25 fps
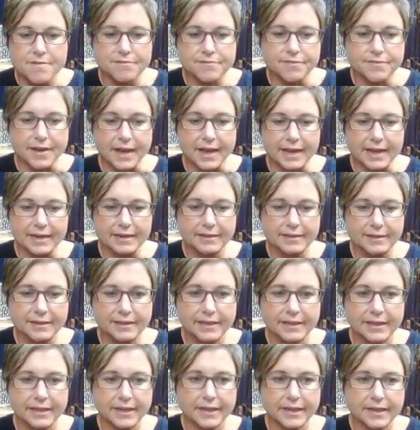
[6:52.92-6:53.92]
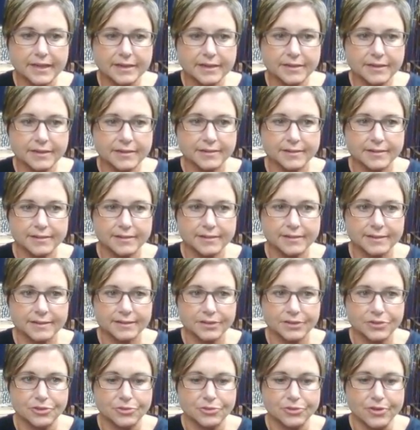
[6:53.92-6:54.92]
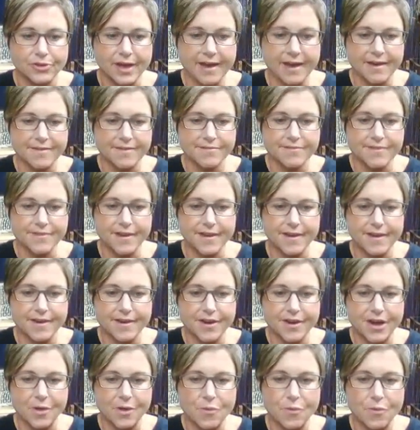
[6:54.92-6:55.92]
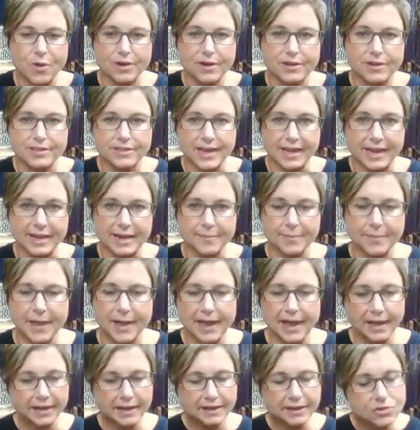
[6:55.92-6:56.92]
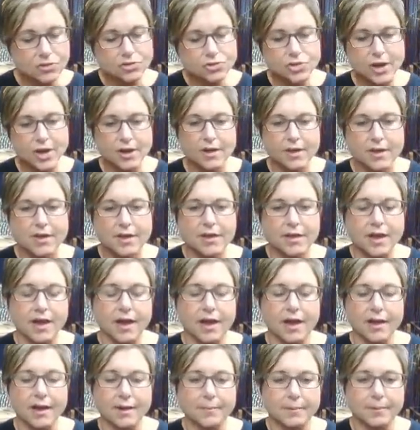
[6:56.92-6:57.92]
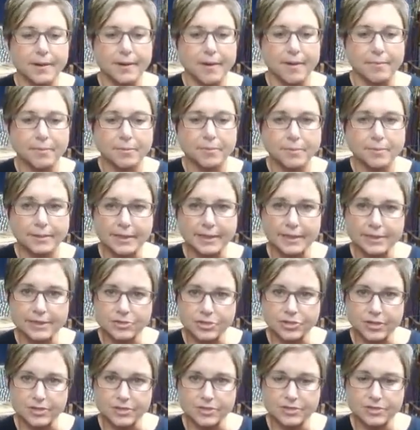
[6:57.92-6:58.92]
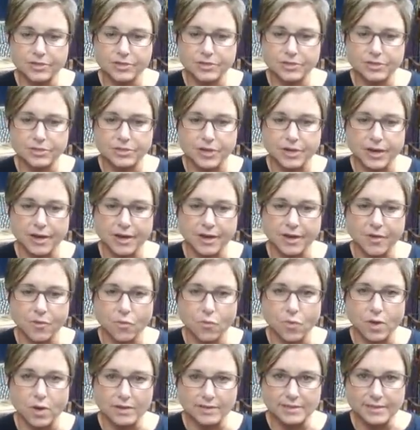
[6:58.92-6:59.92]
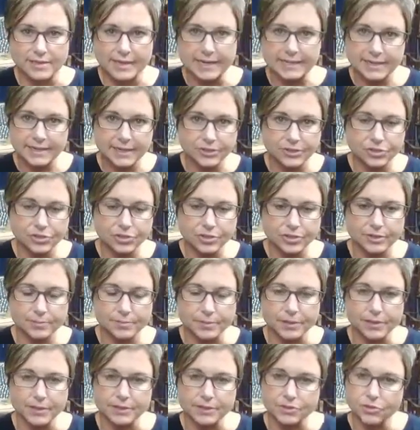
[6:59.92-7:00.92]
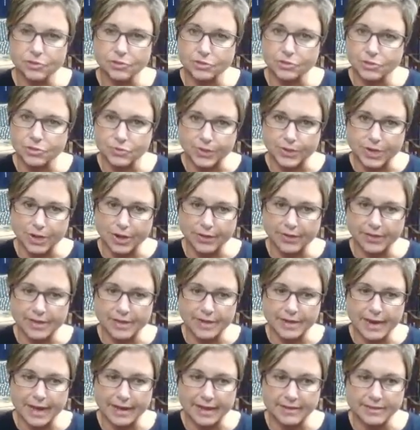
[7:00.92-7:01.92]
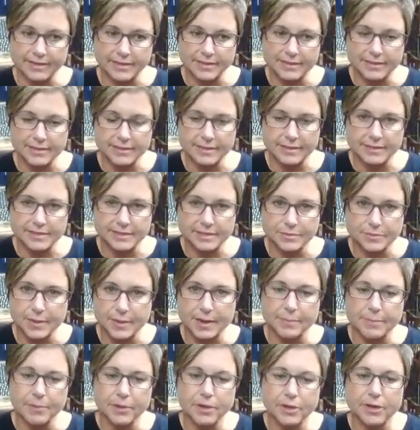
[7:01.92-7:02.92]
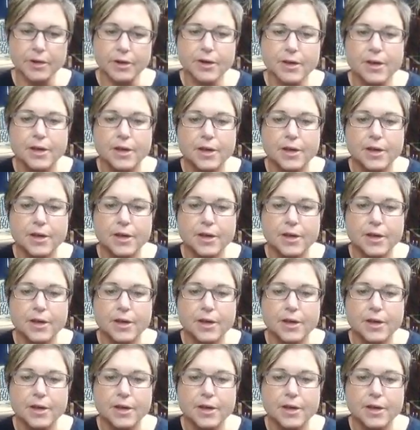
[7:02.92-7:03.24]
Finally, you'll have a works cited page, probably just one citation because you're doing all the analysis in this paper.